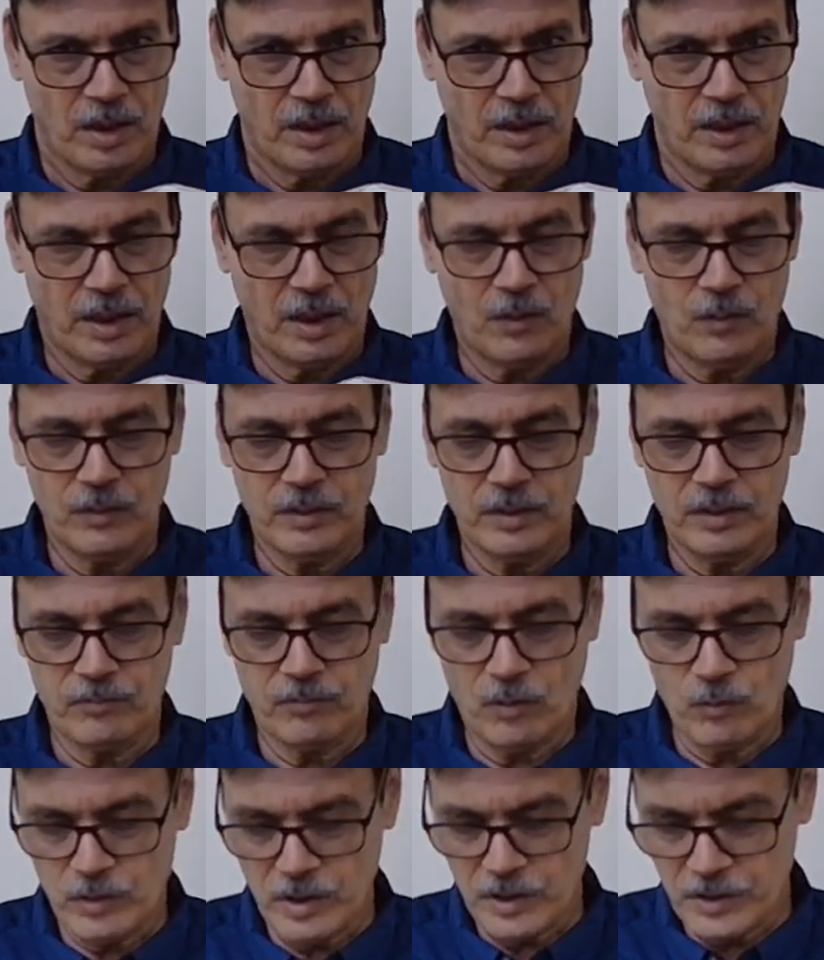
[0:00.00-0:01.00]
Now in the
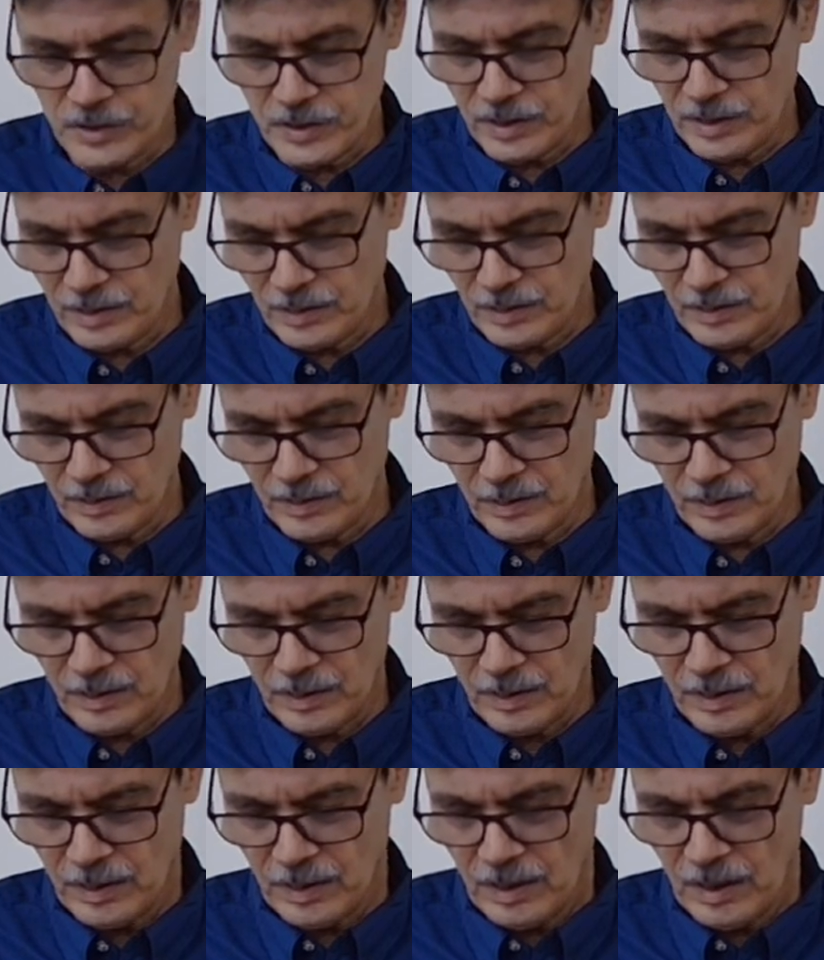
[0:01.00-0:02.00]
foundation
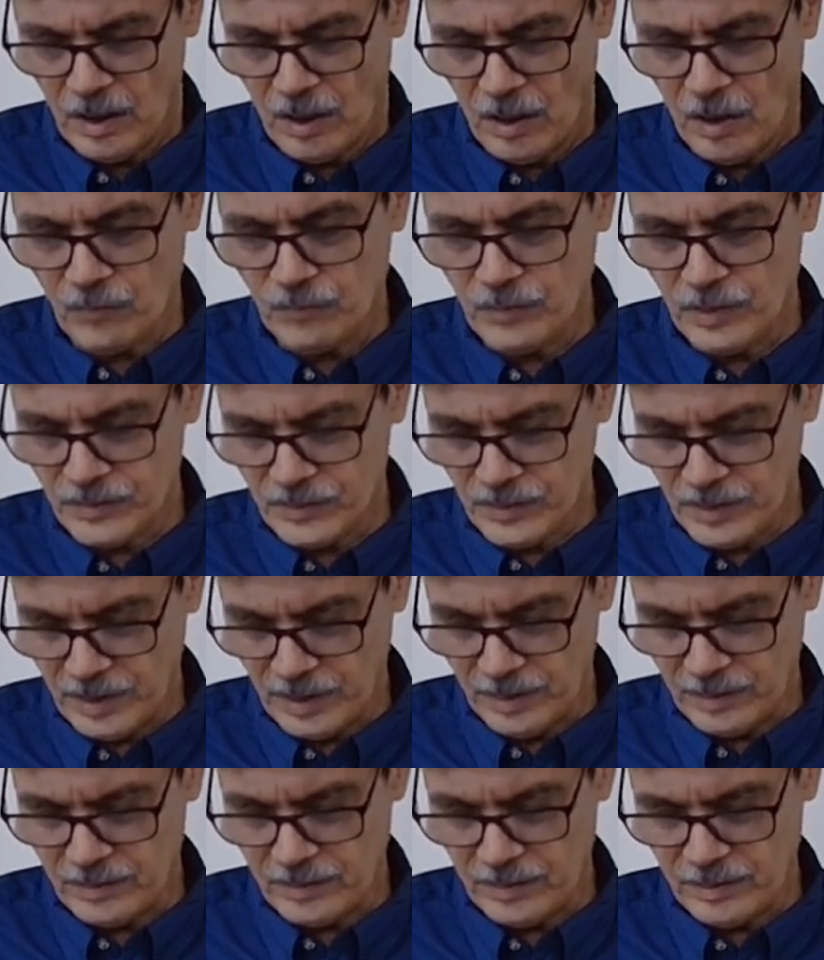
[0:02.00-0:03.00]
of the
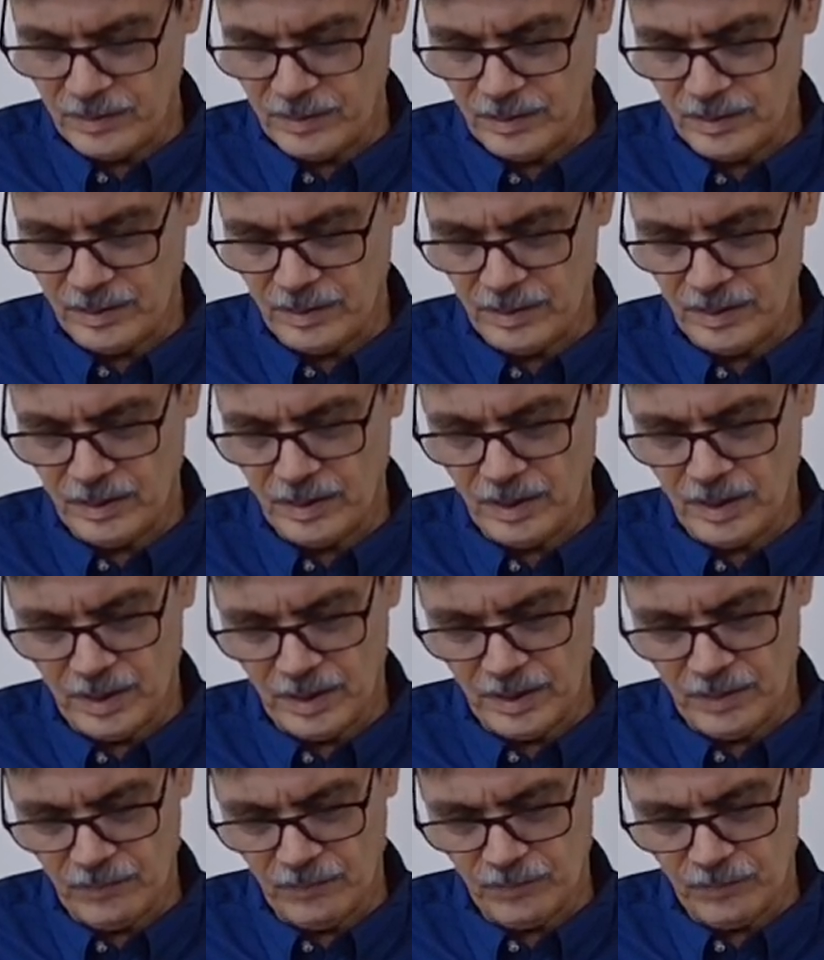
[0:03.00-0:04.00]
state uh, I
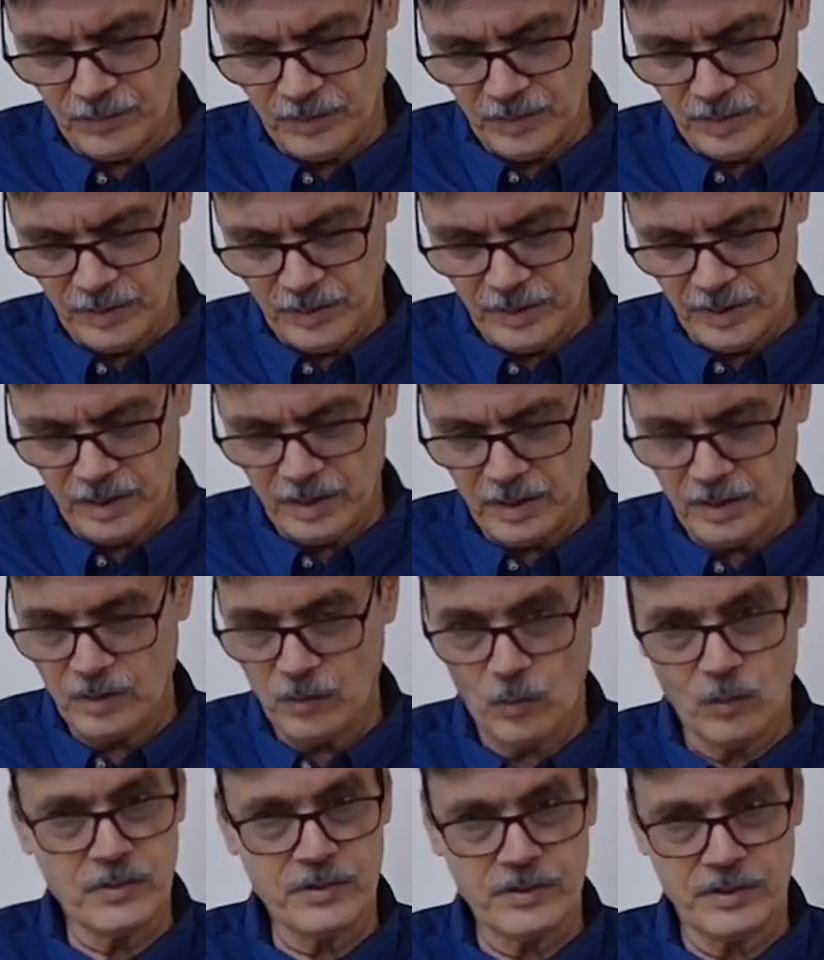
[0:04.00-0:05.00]
have taken
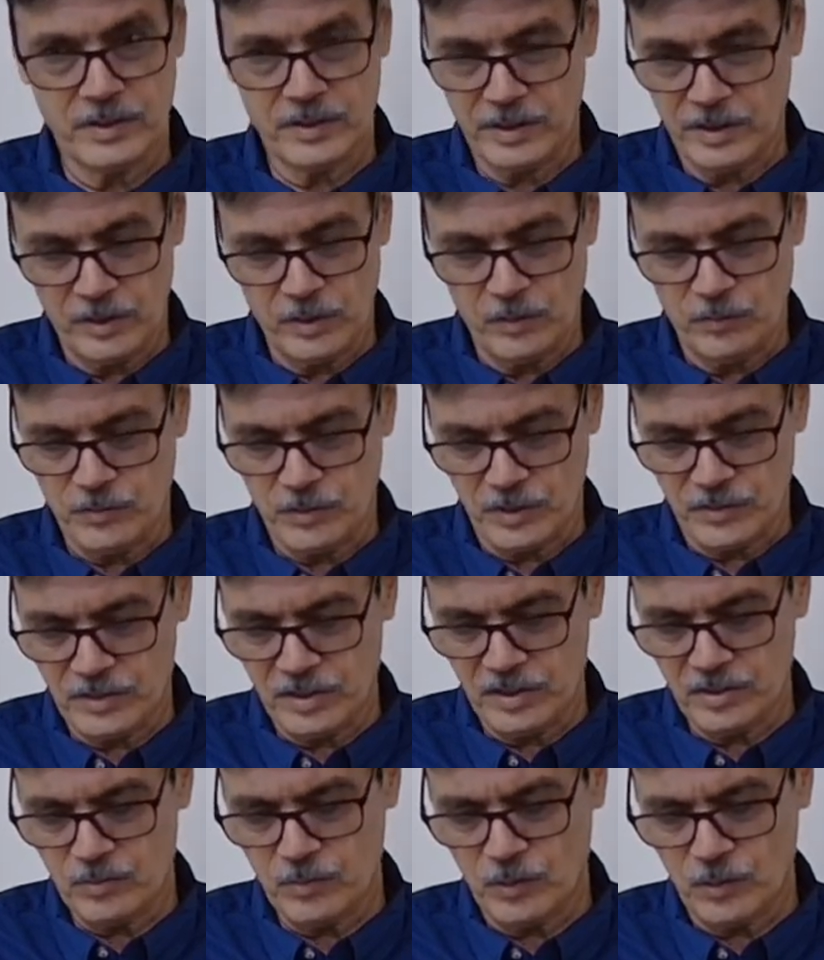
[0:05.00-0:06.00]
Rawlsian theory of
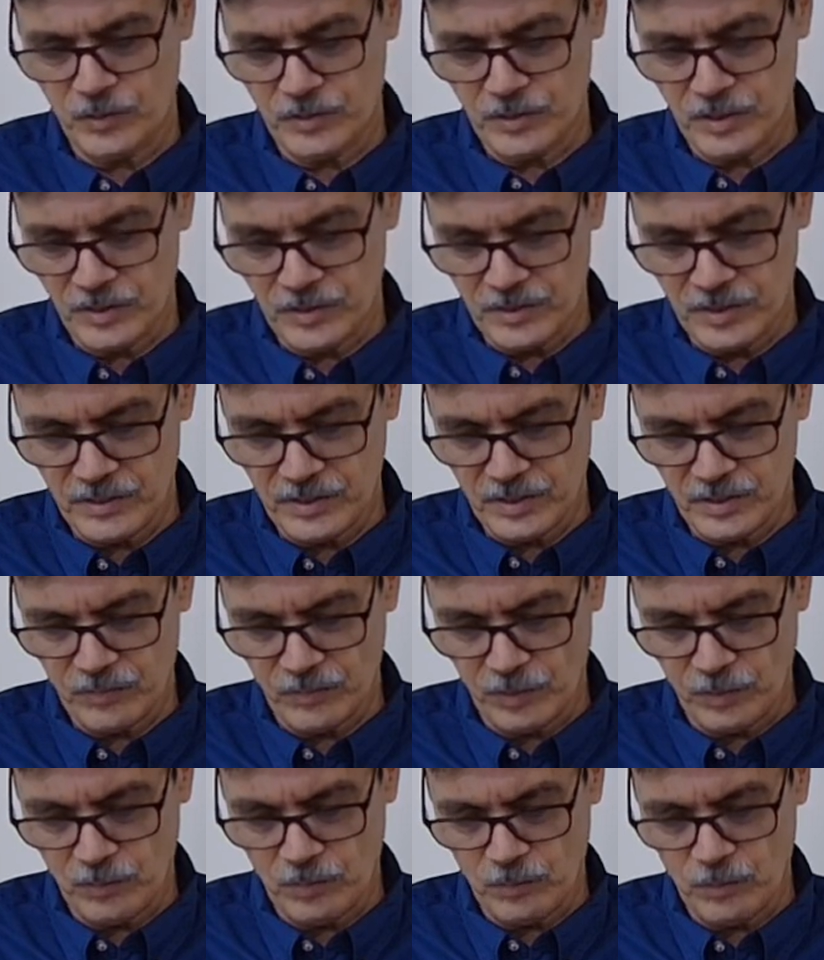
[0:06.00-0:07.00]
justice because justice is one
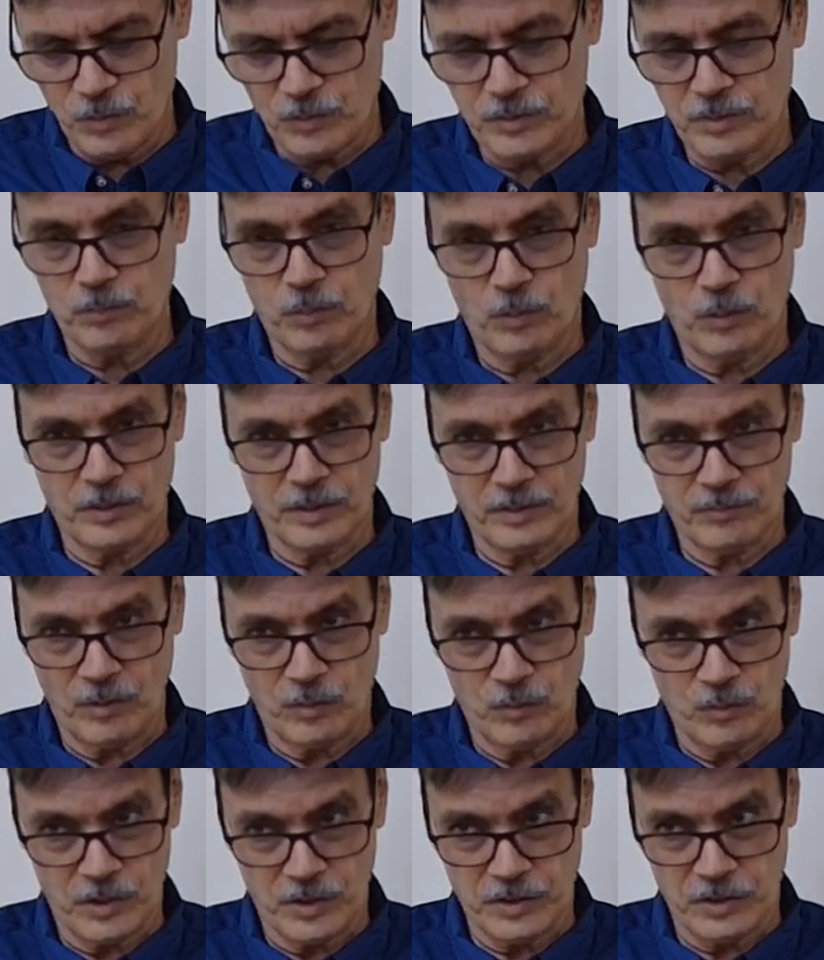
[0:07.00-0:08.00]
of the most important
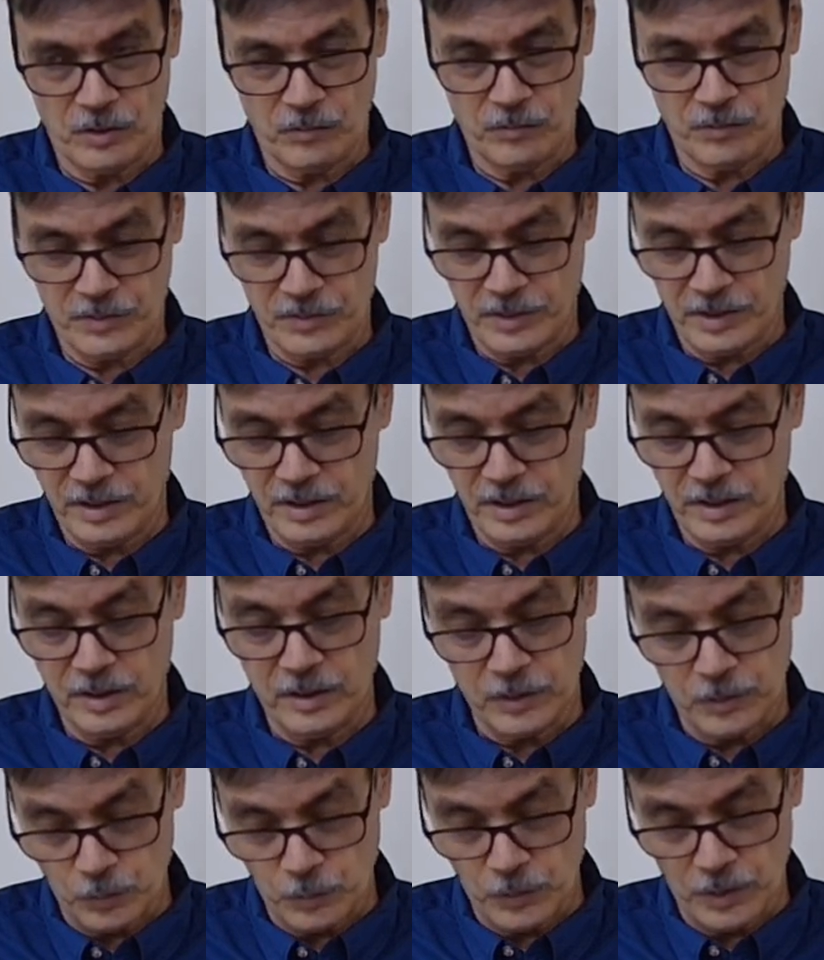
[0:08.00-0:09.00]
foundation of state in
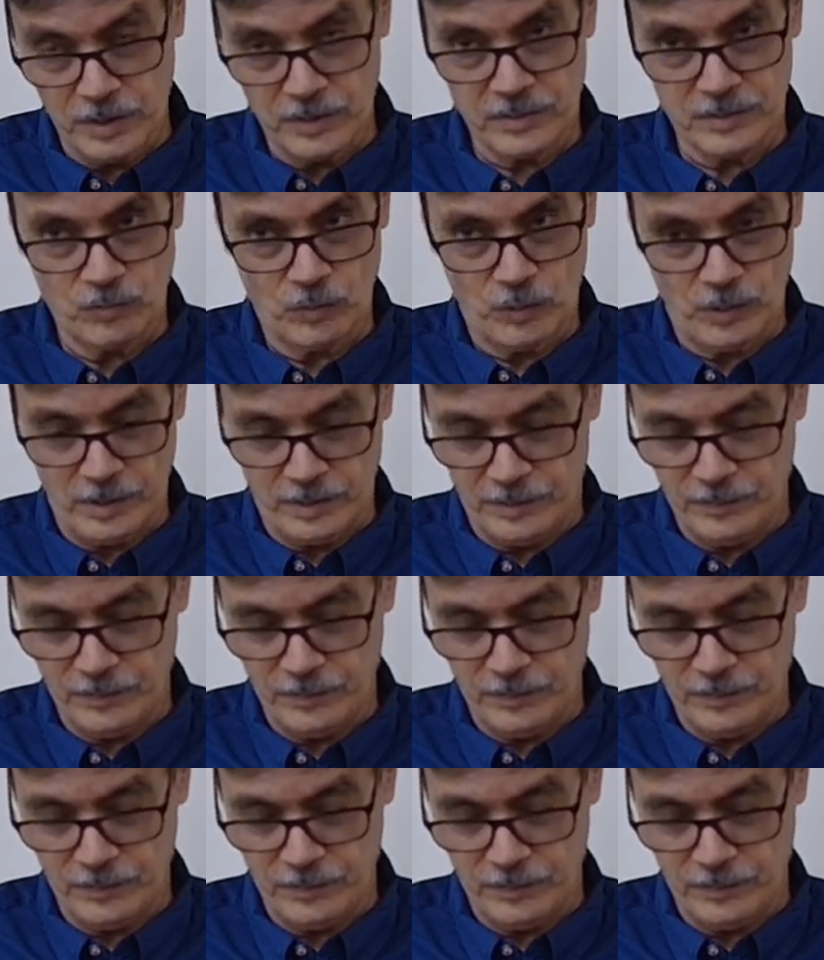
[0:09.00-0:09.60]
today's world.